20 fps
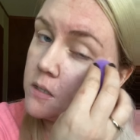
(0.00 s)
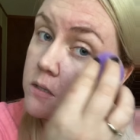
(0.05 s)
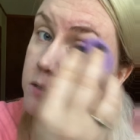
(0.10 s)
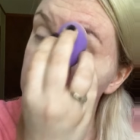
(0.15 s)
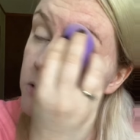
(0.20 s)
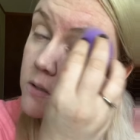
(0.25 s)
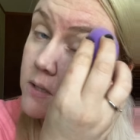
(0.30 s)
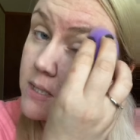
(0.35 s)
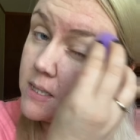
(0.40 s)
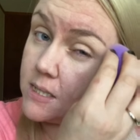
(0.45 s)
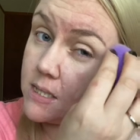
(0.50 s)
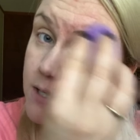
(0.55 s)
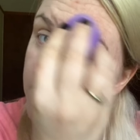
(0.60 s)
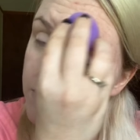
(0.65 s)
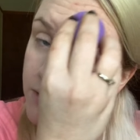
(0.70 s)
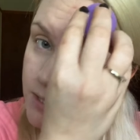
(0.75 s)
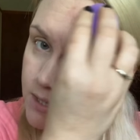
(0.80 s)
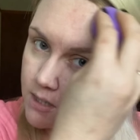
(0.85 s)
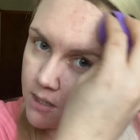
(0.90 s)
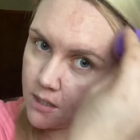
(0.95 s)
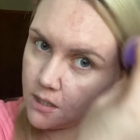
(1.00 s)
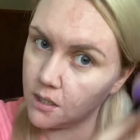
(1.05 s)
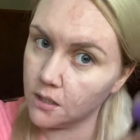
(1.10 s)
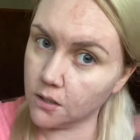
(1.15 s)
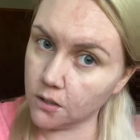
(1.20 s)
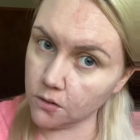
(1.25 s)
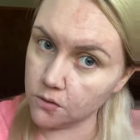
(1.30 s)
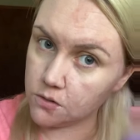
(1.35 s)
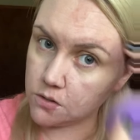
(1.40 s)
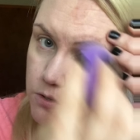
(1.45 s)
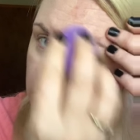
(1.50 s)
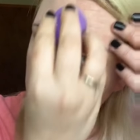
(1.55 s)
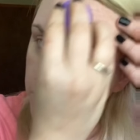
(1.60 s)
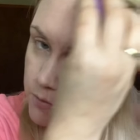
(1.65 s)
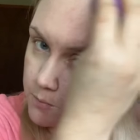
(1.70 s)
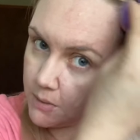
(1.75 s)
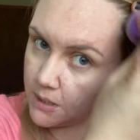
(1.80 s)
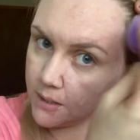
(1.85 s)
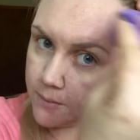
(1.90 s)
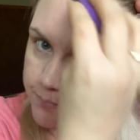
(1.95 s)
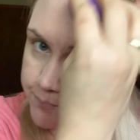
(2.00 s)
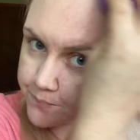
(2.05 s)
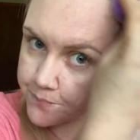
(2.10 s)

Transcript: So it's definitely a go-to for me.